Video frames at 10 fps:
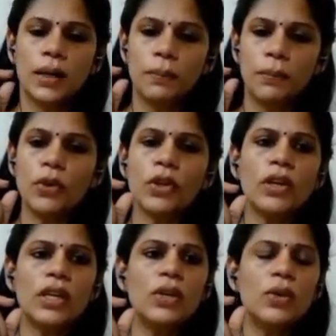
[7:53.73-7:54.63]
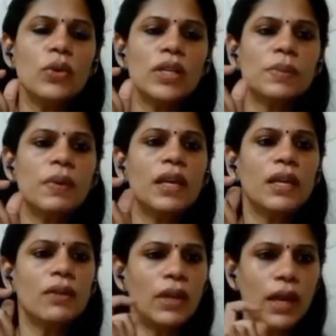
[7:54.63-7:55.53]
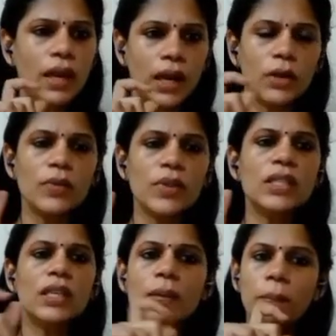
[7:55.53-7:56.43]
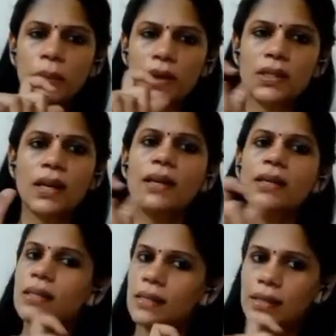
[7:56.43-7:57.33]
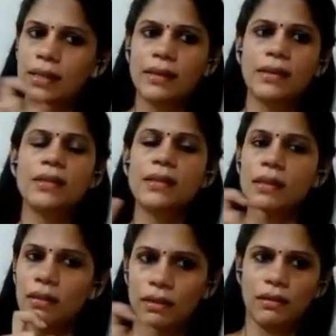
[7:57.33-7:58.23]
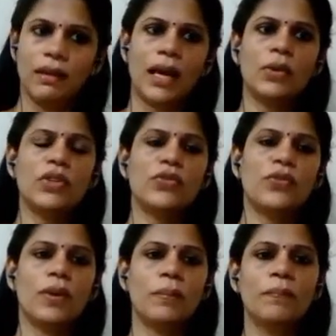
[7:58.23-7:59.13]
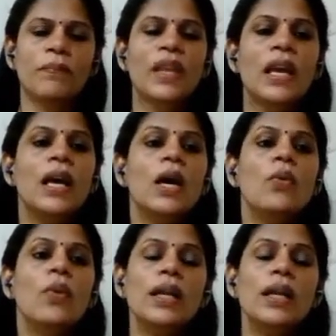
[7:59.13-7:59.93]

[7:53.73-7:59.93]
put your USP in a very convincing, precise sentence language form. When